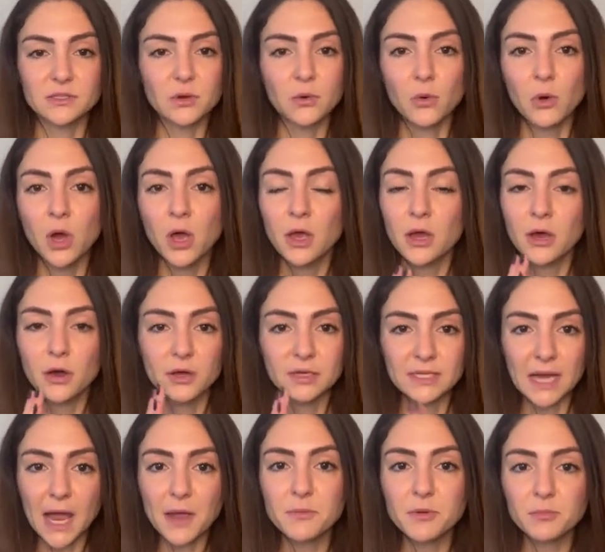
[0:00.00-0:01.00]
So
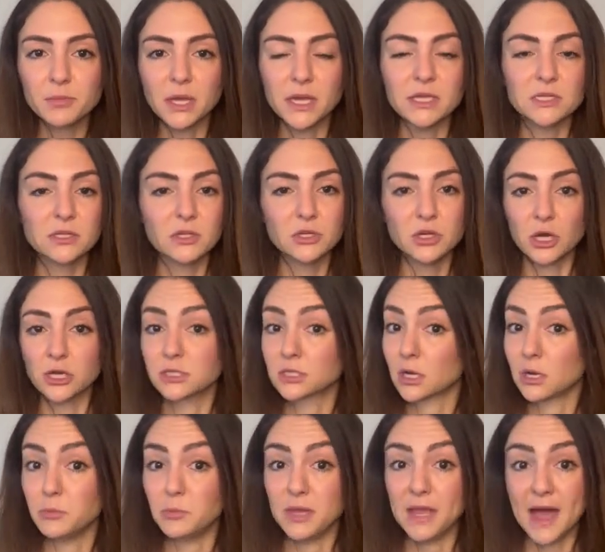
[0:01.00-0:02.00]
time and place, the dog's
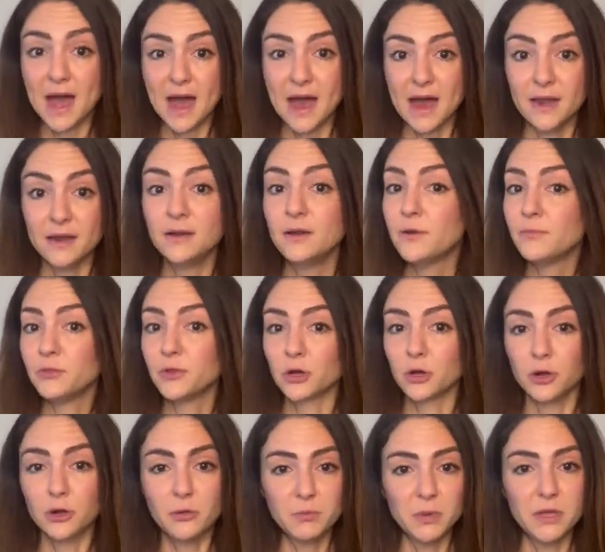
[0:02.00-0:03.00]
going to be on. They're
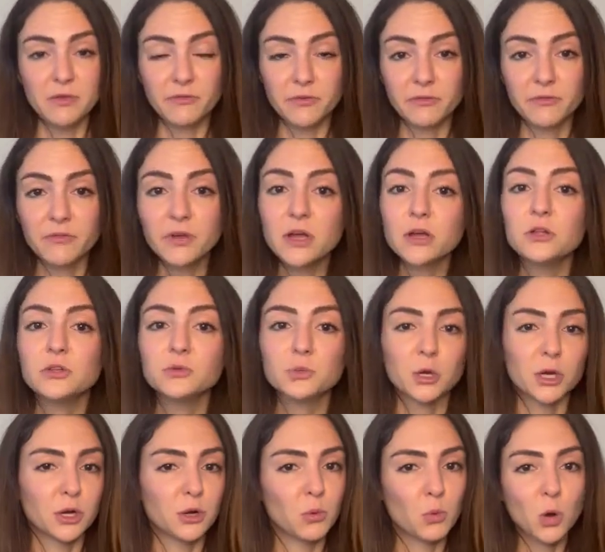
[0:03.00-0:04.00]
going to be fulfilled.
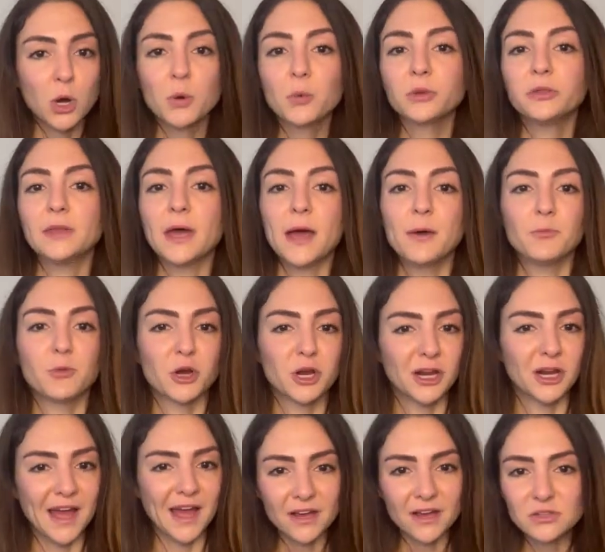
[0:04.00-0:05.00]
We're going to work with them. We're
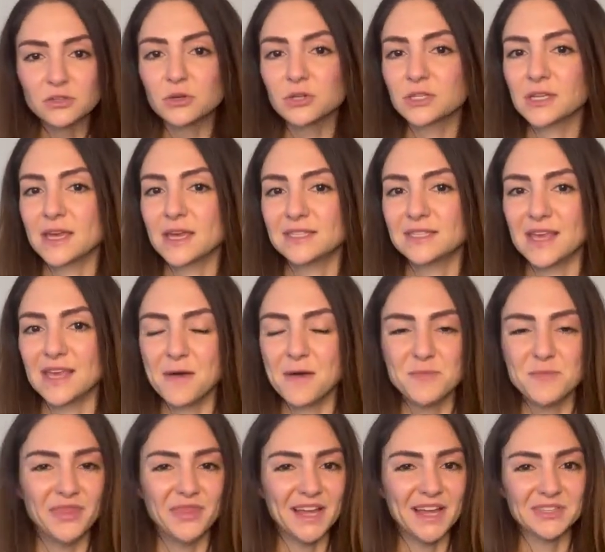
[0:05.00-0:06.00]
going to exercise
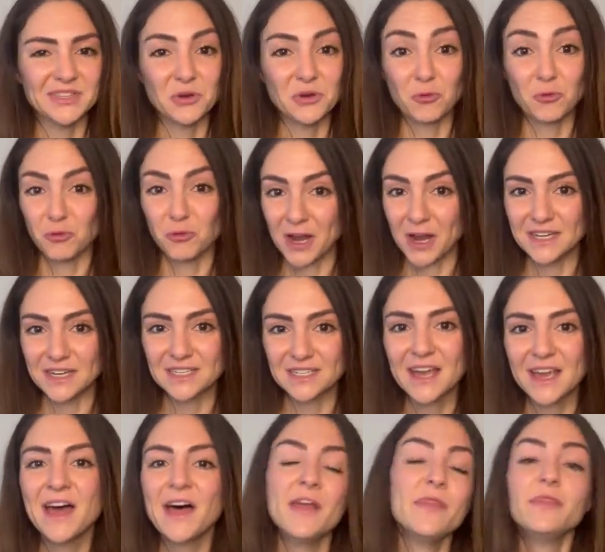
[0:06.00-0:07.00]
them, and that's great.
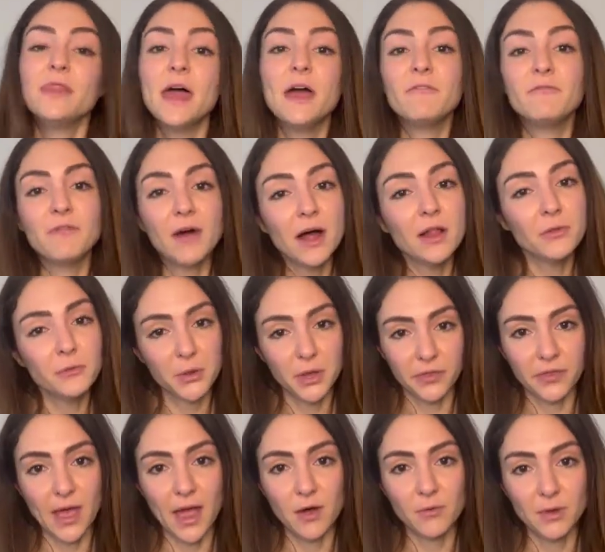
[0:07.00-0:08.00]

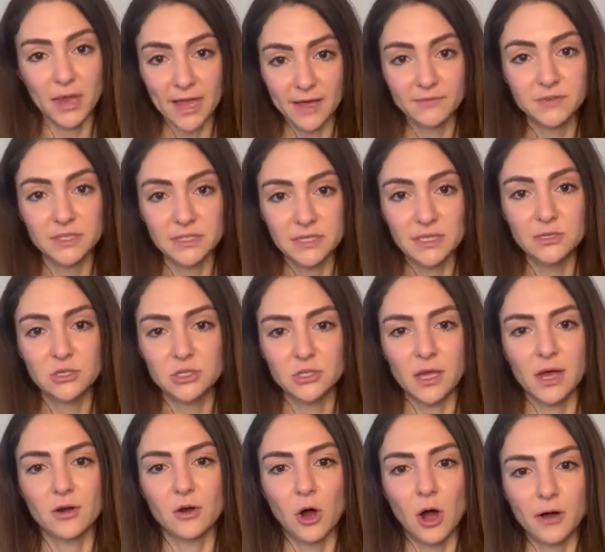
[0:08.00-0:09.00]
Following that, we have to teach
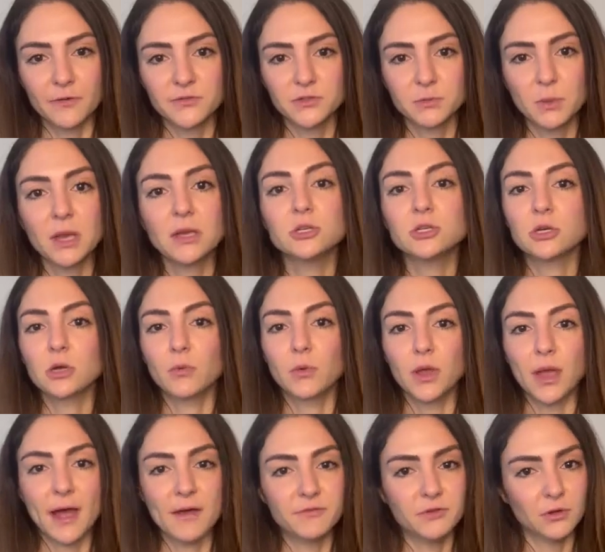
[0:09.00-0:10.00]
that off switch.
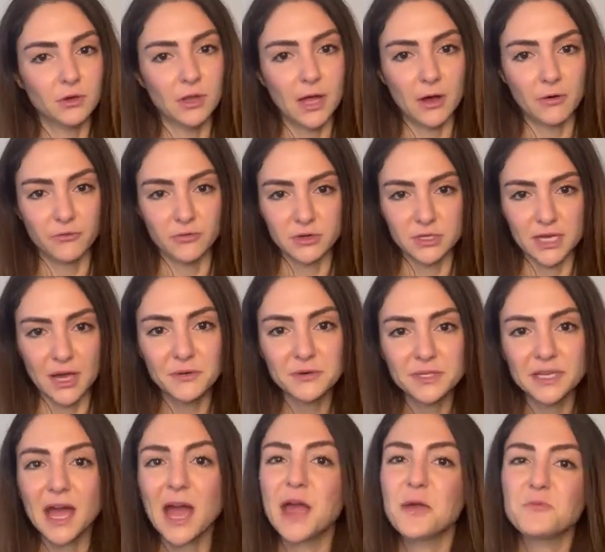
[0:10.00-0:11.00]
We have to allow for
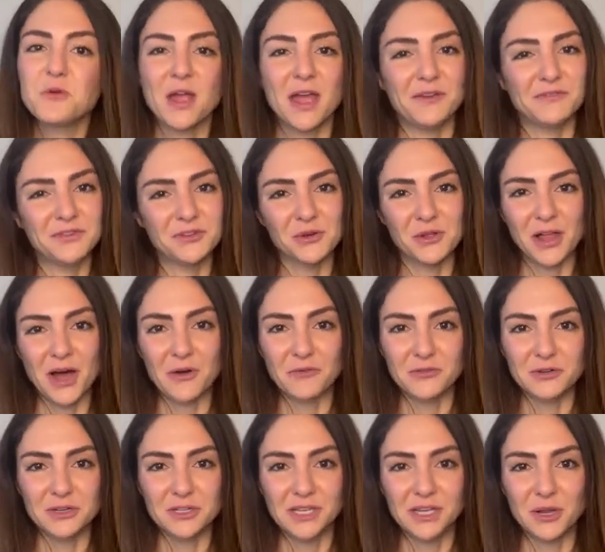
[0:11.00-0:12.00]
downtime. We have to allow
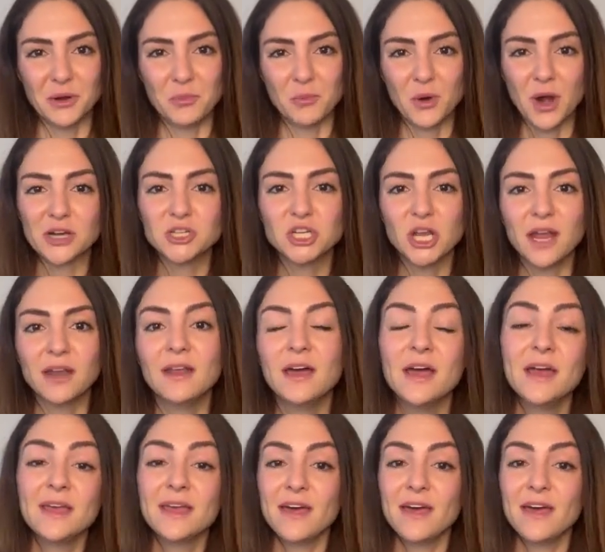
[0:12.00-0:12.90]
for decompression.